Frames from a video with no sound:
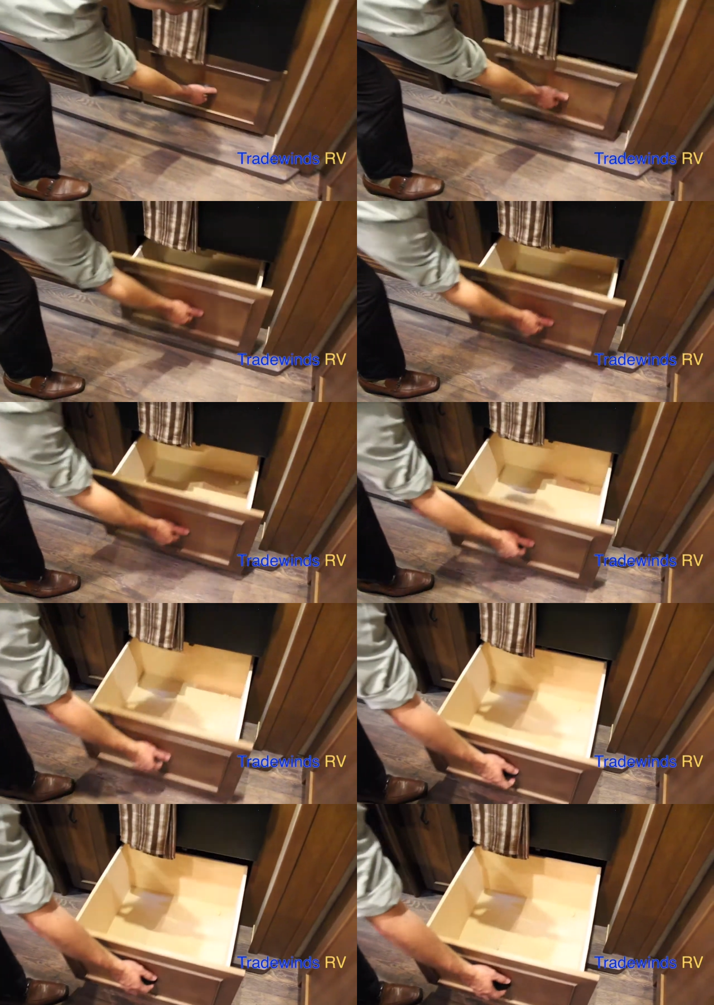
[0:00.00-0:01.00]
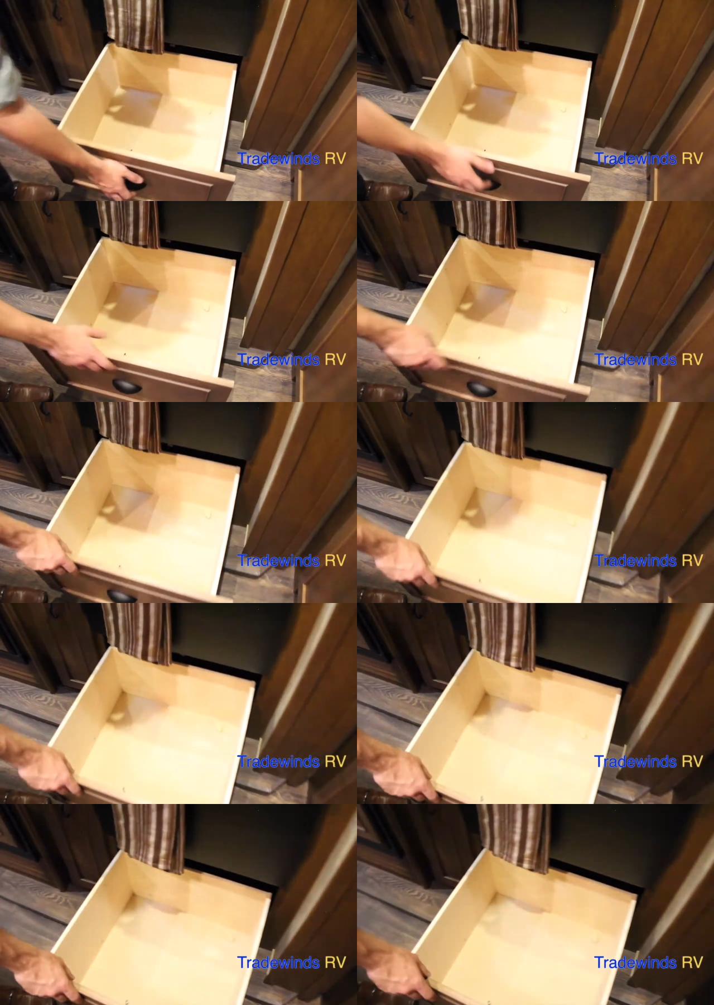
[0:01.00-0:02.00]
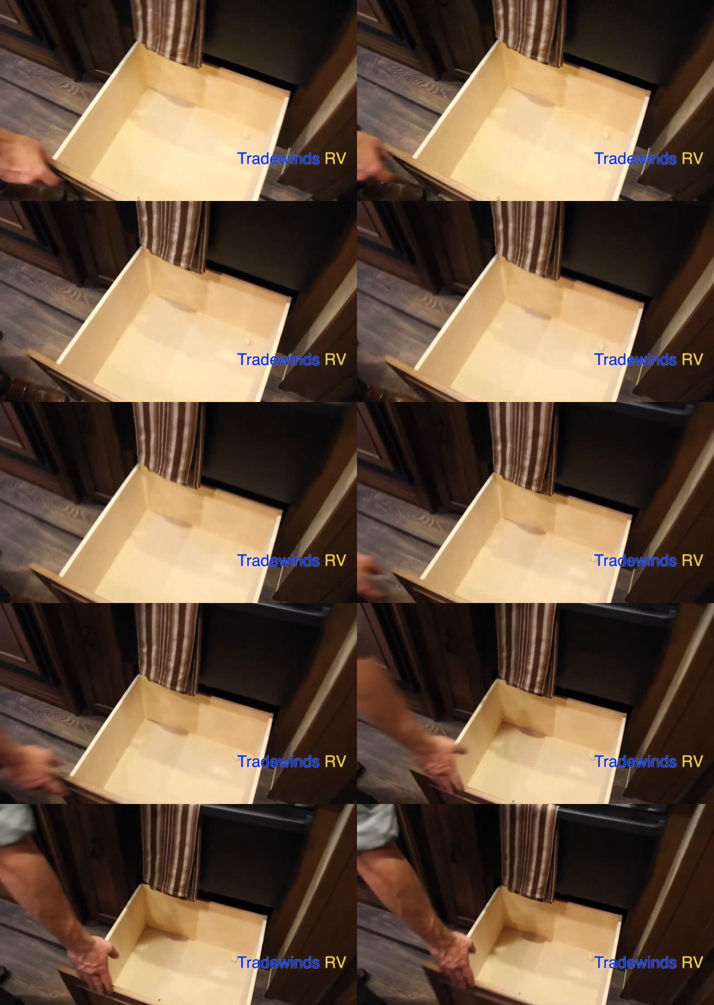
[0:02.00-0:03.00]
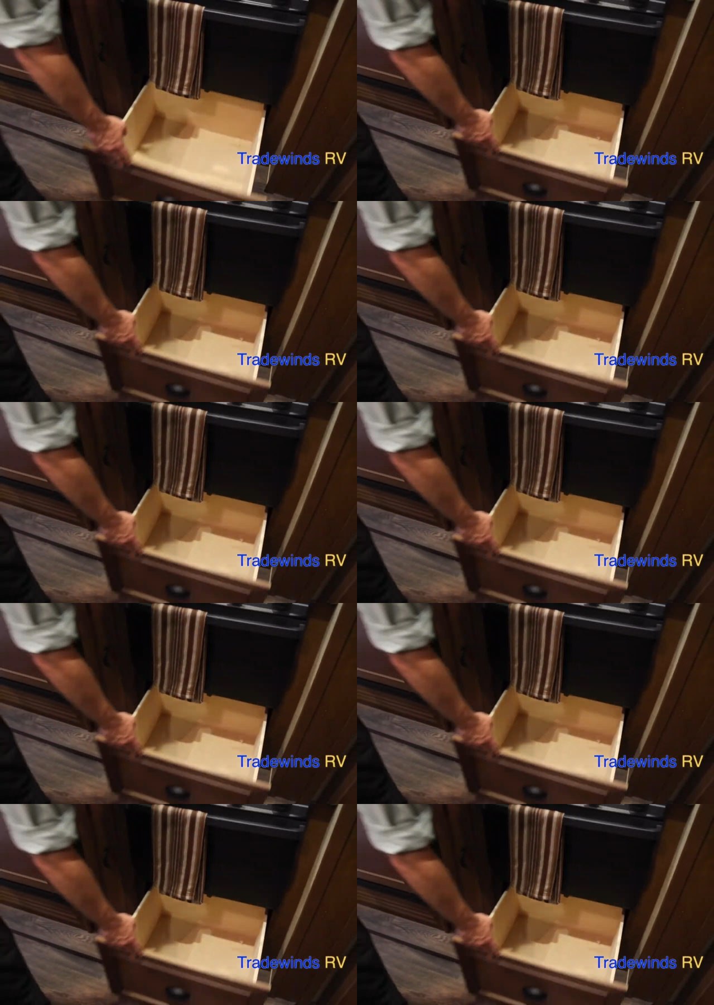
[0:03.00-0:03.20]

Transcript: Nobody's mouth can be seen.